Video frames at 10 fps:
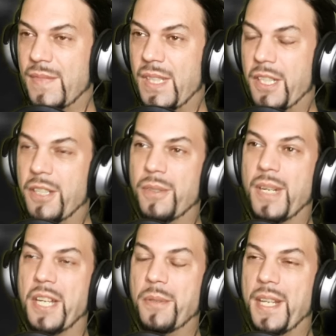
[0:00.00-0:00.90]
You know,
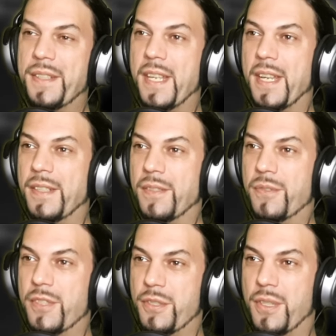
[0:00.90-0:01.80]
I read that,
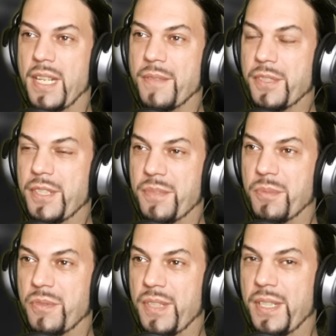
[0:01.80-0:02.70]
unfortunately, after this
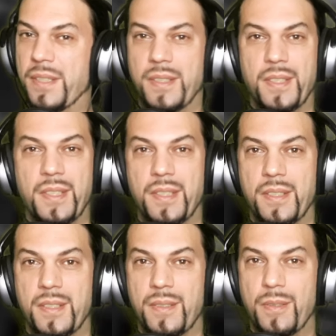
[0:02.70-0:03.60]
movie,
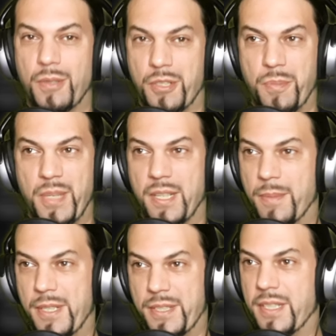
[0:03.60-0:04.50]
Lugosi Béla
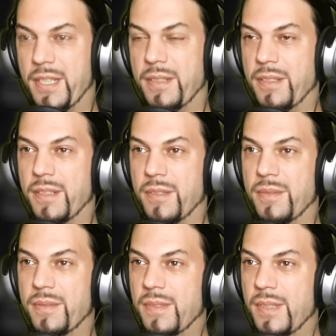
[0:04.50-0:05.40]
basically, you know,
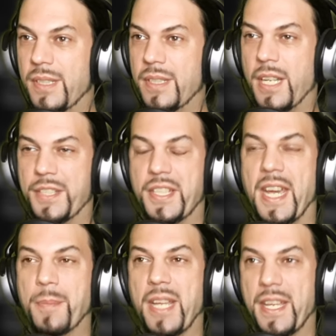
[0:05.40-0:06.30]
got
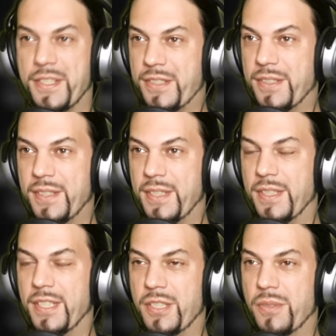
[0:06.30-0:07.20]
typecast in
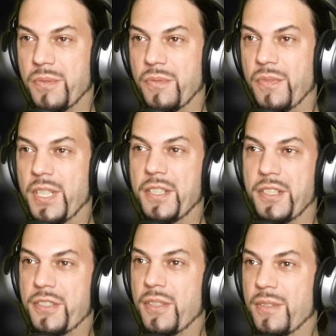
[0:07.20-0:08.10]
these
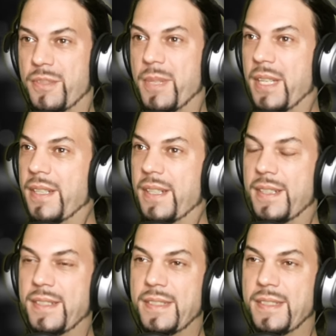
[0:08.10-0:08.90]
villainous roles, but uh,